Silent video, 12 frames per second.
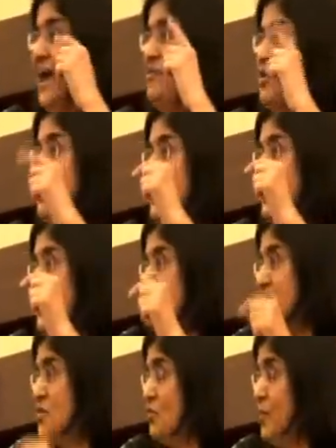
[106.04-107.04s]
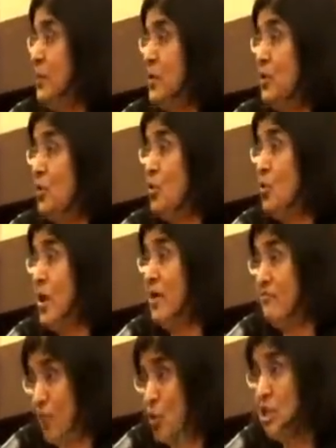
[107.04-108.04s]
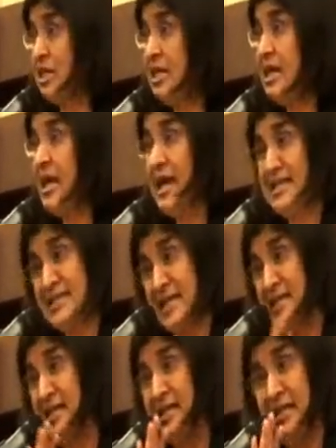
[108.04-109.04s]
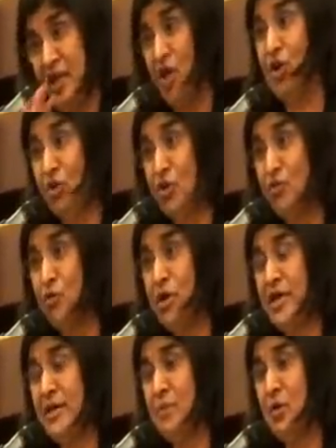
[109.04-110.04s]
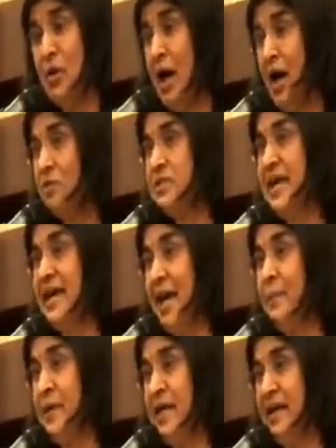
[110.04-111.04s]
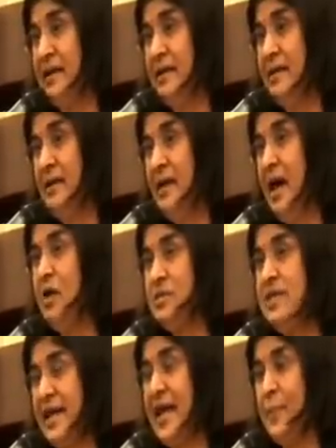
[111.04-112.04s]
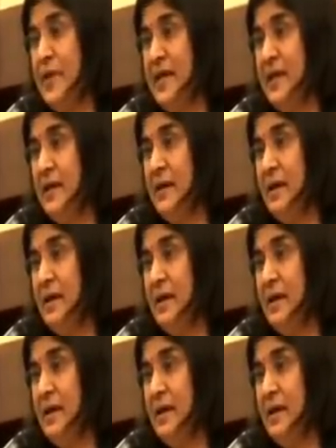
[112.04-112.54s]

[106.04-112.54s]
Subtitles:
Have you read cases of people who have voted and suddenly they're not on the roll anymore? How's that happening? How's that happening?